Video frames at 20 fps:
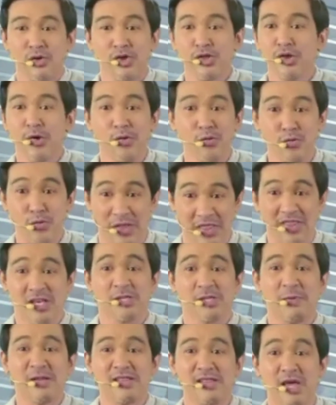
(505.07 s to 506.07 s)
with
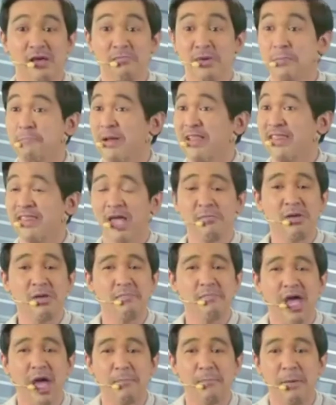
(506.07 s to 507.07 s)
this
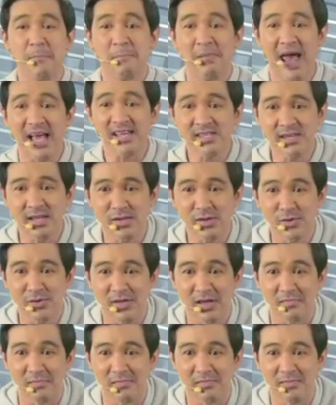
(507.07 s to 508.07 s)
pandemic became a blessing to
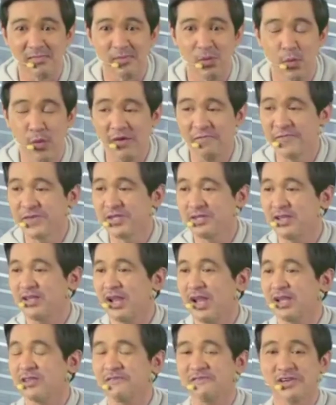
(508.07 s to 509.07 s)
them. We've
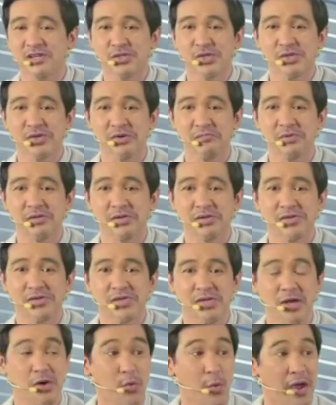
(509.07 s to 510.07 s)
seen a lot of our
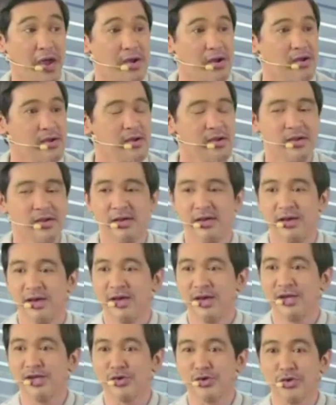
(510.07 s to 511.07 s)
distributors here where,
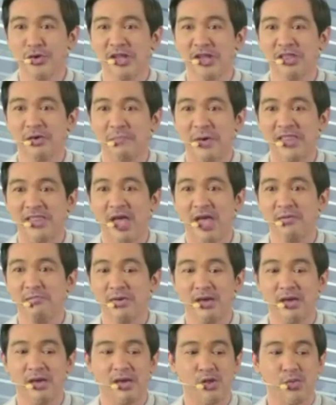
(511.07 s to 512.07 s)
during the
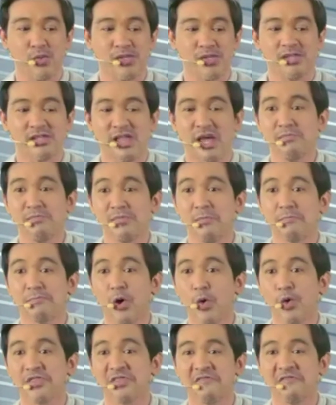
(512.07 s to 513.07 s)
pandemic, it was the time they
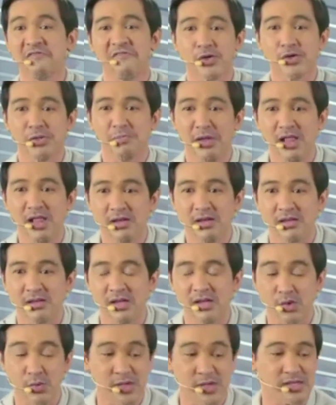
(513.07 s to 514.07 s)
broke their first
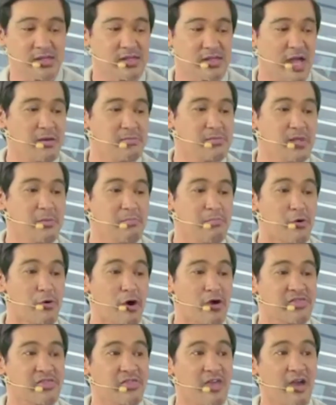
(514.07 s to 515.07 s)
million. It was the time they
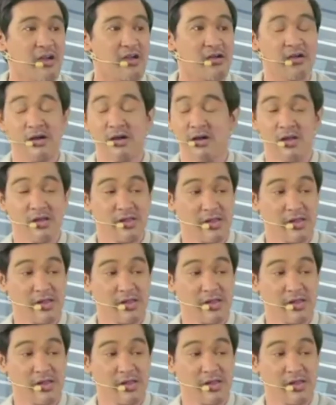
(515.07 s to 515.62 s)
bought their